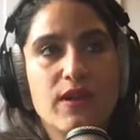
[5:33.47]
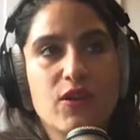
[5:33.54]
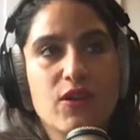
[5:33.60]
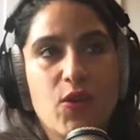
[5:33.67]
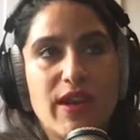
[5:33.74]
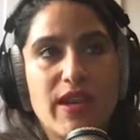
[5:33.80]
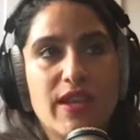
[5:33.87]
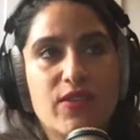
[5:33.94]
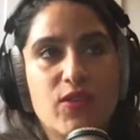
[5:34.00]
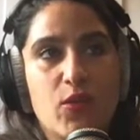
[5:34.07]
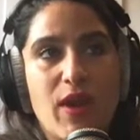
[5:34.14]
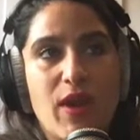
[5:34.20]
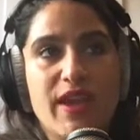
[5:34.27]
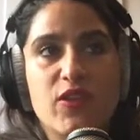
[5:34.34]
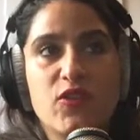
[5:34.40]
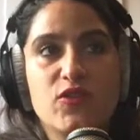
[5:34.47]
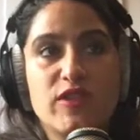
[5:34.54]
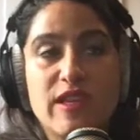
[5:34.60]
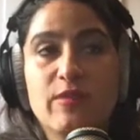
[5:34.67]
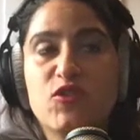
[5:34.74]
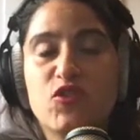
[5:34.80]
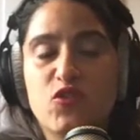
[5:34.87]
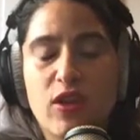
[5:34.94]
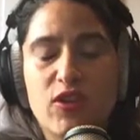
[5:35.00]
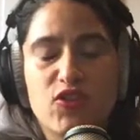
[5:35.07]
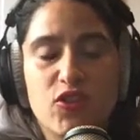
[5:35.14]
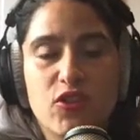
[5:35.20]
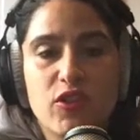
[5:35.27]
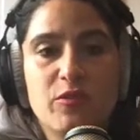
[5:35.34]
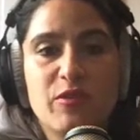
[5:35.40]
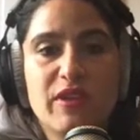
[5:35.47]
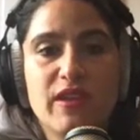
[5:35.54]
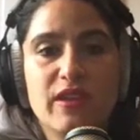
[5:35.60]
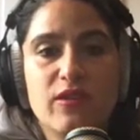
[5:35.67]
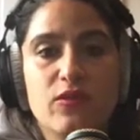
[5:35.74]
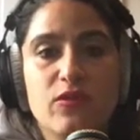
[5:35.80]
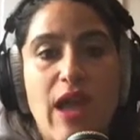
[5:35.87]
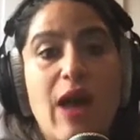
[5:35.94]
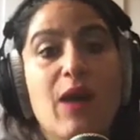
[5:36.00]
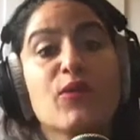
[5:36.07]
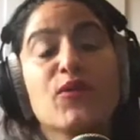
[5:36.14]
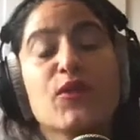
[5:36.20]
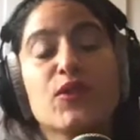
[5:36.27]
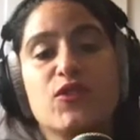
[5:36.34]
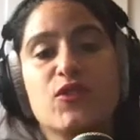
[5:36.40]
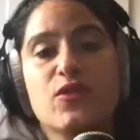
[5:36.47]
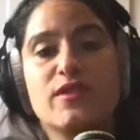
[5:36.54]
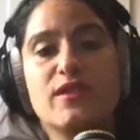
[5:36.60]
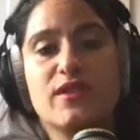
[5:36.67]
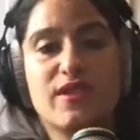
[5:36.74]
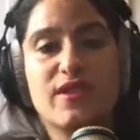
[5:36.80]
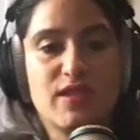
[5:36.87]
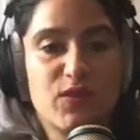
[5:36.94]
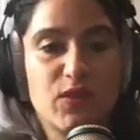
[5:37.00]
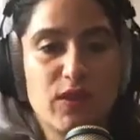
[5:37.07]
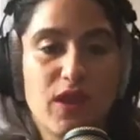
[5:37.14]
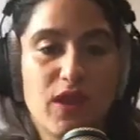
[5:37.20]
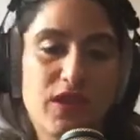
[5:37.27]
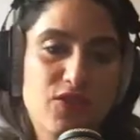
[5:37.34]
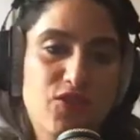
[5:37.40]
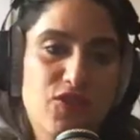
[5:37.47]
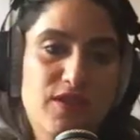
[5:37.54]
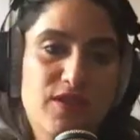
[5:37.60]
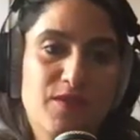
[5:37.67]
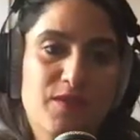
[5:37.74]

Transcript: creating the right team structure could be helpful to a successful launch?